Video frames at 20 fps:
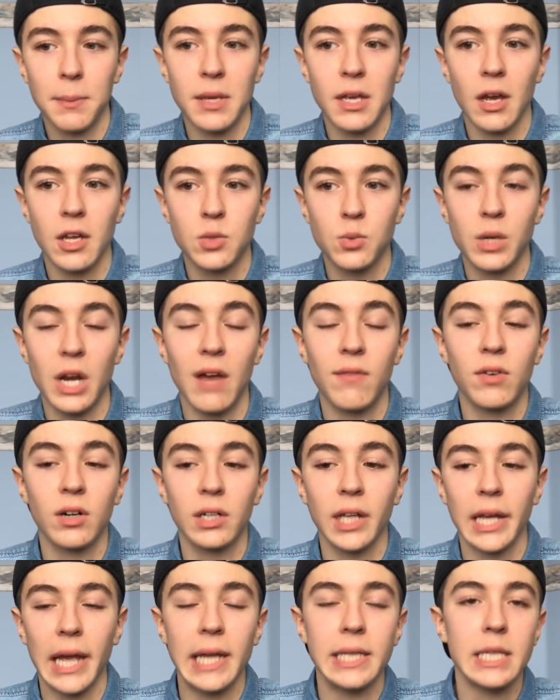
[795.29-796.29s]
because whenever
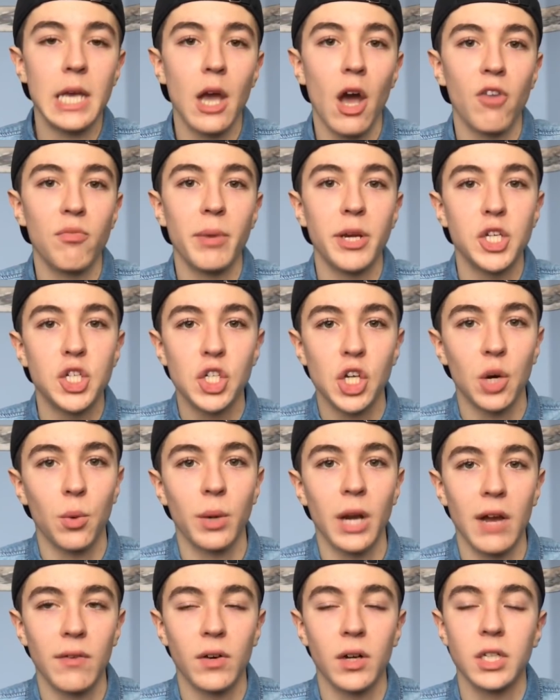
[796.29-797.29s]
like I take off my shirt,
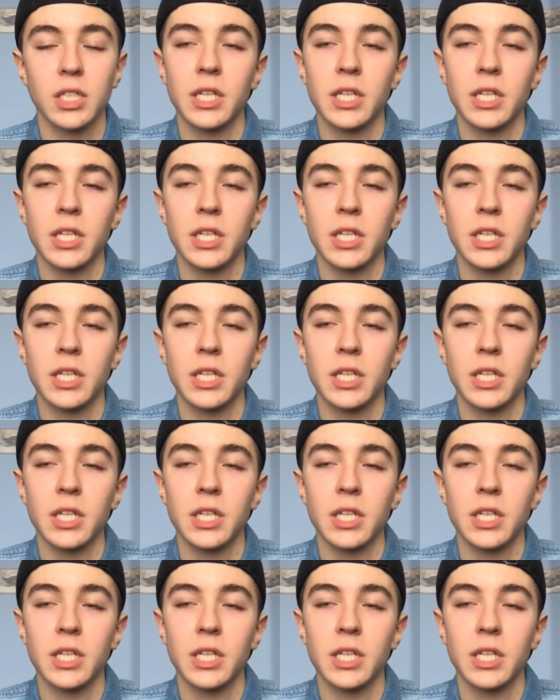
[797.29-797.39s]
whatever,